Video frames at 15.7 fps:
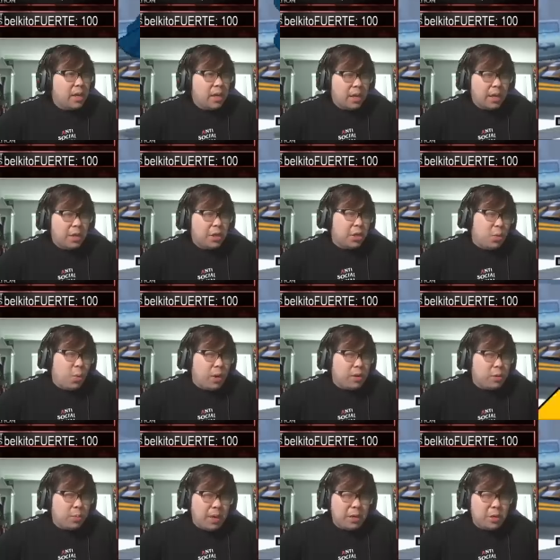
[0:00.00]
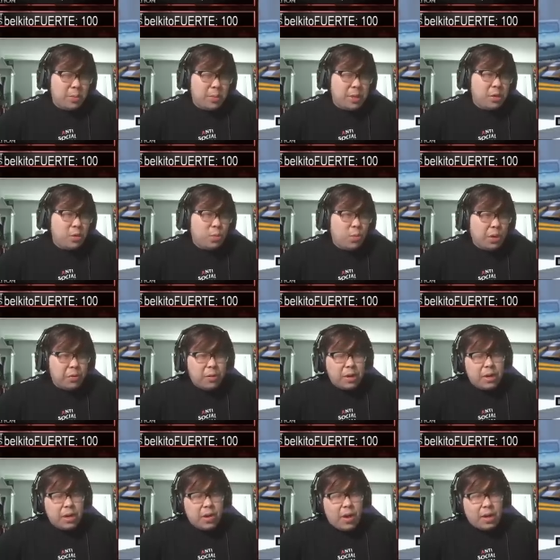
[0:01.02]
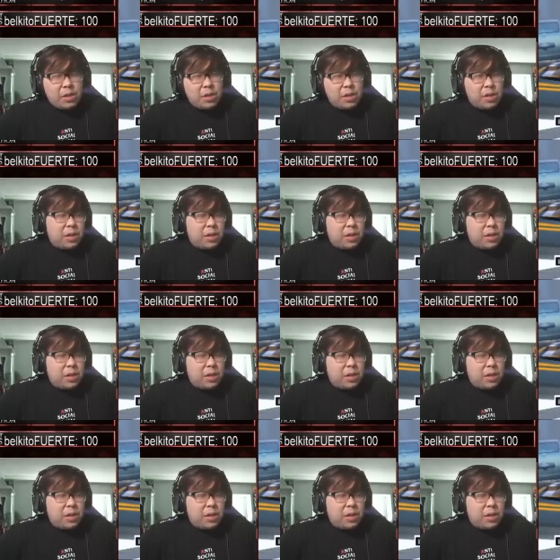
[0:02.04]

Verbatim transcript: He should have won, to be honest. It should be 2-1 right now, actually,